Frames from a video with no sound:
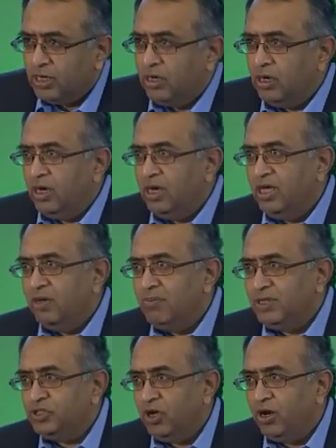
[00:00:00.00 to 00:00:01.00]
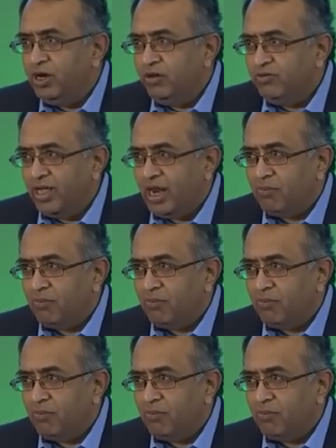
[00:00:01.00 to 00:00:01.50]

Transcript: Clearly, a majority of their